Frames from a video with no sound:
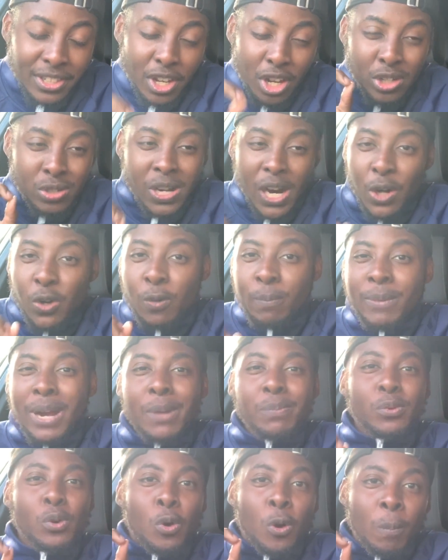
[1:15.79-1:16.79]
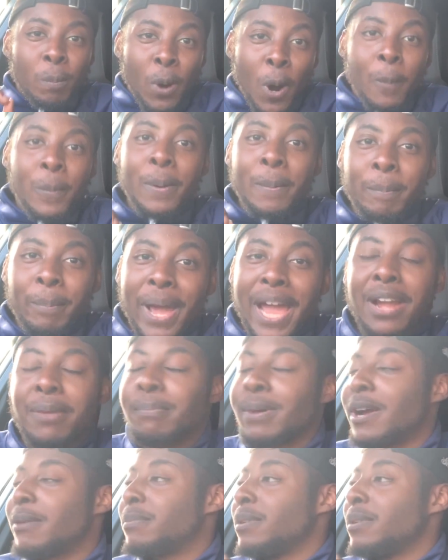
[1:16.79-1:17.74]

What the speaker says: a crackle map or pop and bang map.